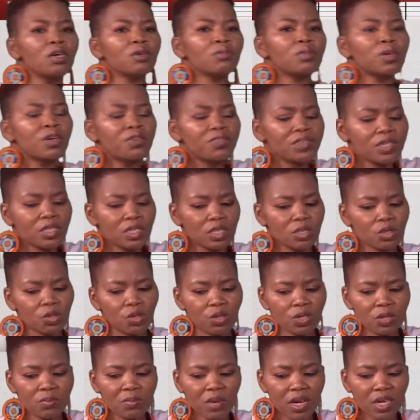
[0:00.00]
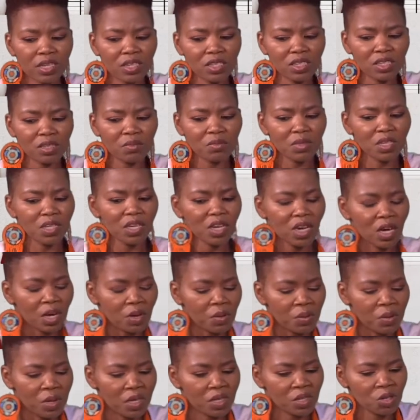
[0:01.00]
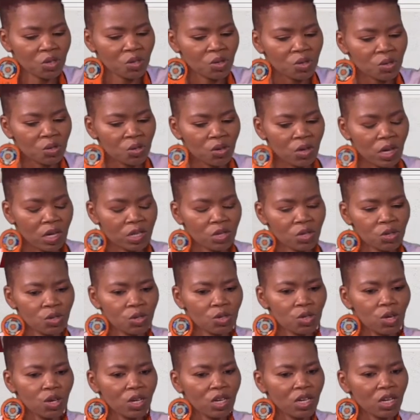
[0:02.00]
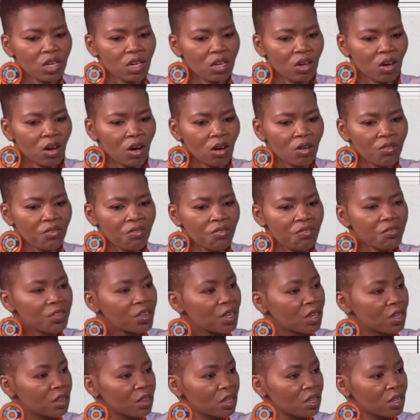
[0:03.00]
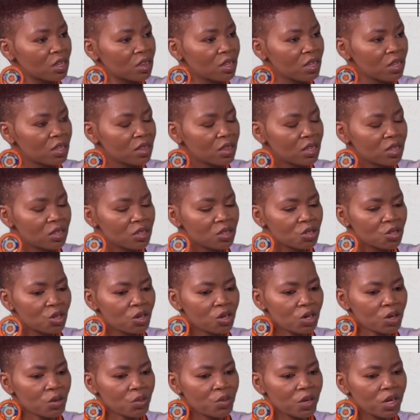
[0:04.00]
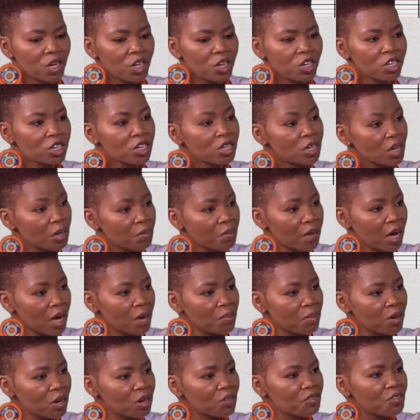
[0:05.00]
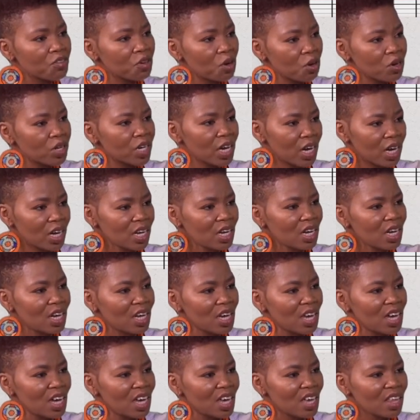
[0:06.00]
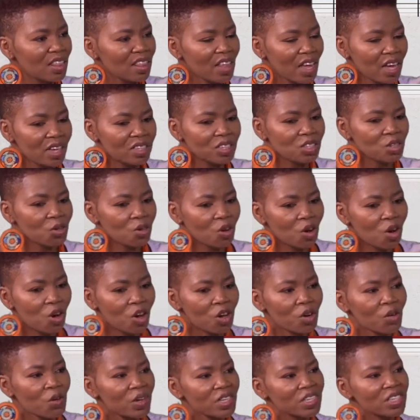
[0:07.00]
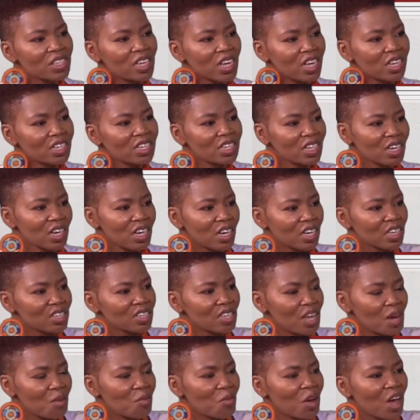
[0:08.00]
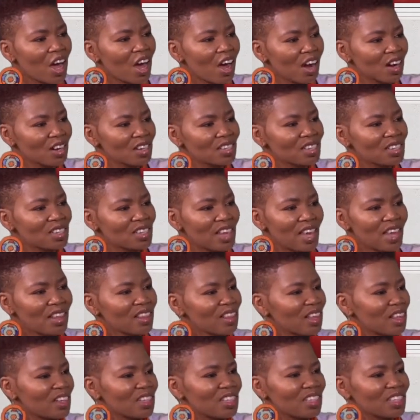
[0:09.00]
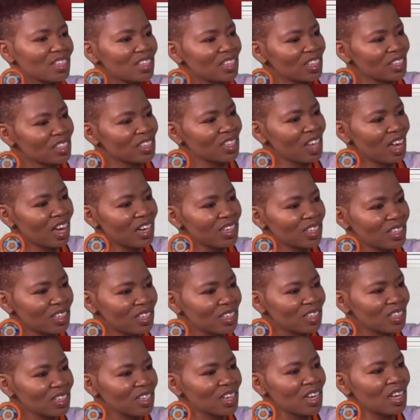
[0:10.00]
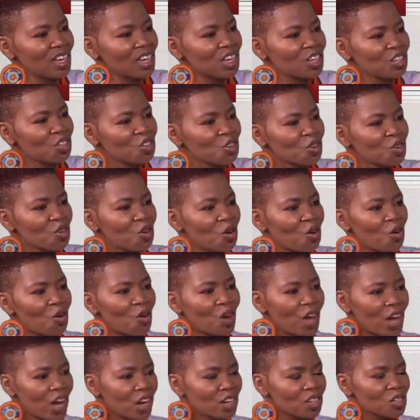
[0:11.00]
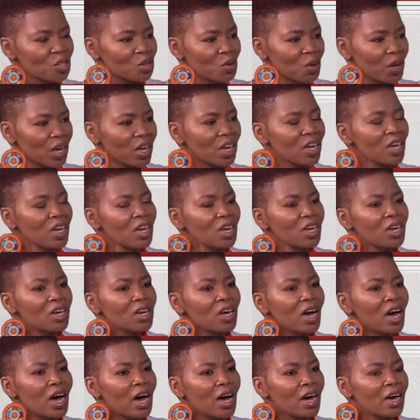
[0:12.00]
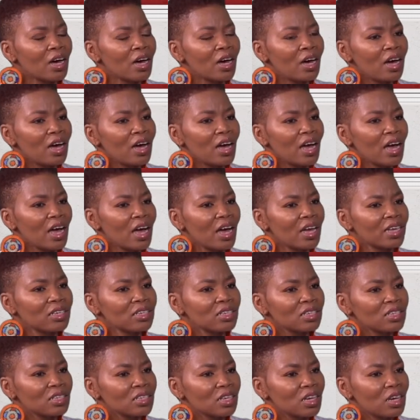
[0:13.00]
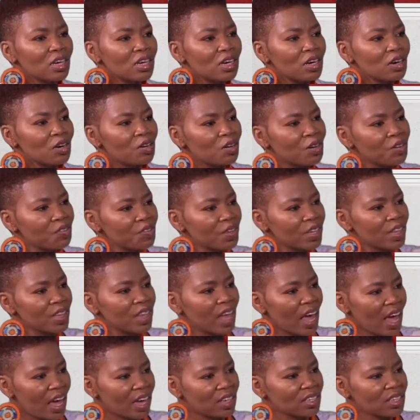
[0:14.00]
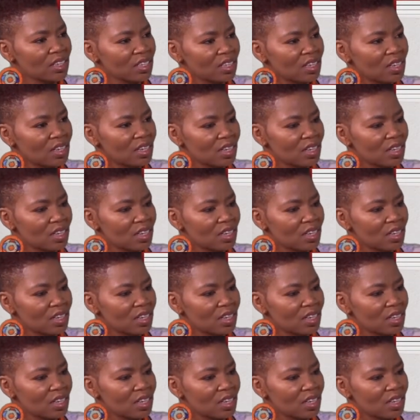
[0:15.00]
Prophetess, you're reminding me now as you're talking of the story we learn in the Bible of Yona, that God was sending her somewhere else and then she decided to go elsewhere. And even that,